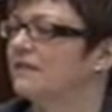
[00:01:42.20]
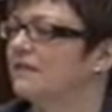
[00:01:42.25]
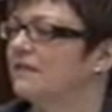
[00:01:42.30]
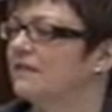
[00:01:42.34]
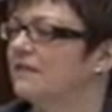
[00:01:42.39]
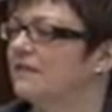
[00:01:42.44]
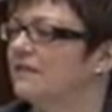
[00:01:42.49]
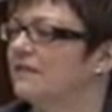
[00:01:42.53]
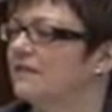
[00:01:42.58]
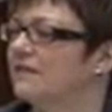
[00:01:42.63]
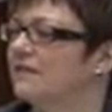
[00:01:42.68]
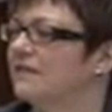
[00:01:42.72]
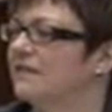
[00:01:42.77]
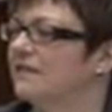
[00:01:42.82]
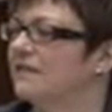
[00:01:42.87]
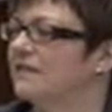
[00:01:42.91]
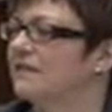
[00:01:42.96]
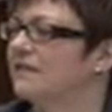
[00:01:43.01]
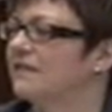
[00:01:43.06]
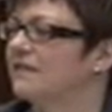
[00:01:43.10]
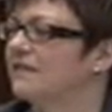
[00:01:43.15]

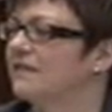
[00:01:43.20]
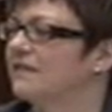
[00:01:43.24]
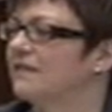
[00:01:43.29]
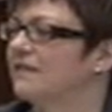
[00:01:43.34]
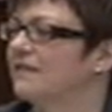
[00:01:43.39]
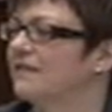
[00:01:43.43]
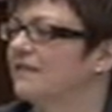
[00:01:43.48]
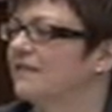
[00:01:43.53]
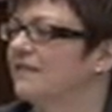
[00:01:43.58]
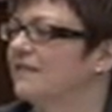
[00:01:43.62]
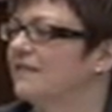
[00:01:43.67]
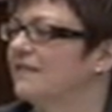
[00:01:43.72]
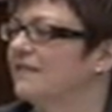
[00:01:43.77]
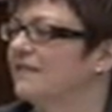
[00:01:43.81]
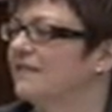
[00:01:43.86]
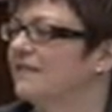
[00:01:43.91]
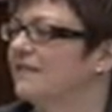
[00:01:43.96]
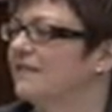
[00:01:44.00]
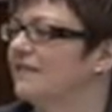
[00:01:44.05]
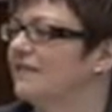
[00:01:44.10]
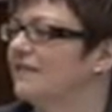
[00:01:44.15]

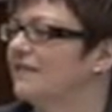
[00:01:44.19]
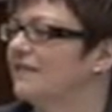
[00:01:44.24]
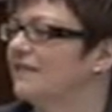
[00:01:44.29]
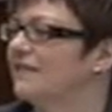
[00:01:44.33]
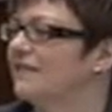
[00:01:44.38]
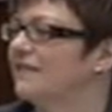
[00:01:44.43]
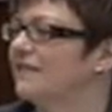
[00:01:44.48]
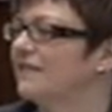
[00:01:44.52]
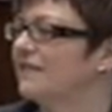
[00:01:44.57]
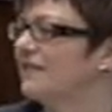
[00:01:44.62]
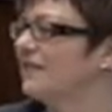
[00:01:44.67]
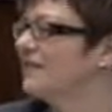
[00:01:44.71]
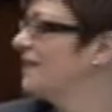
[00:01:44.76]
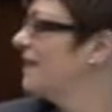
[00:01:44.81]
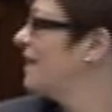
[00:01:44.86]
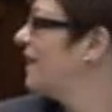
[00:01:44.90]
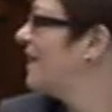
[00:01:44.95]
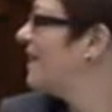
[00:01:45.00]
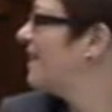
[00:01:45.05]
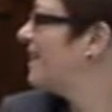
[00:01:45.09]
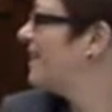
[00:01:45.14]

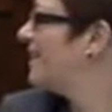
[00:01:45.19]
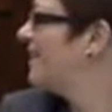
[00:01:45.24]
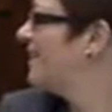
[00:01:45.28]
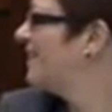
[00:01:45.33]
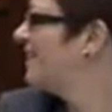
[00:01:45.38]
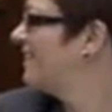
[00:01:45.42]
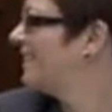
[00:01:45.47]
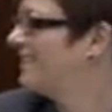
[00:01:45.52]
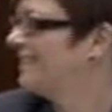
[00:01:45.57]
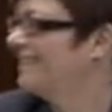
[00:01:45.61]
This person isn't speaking.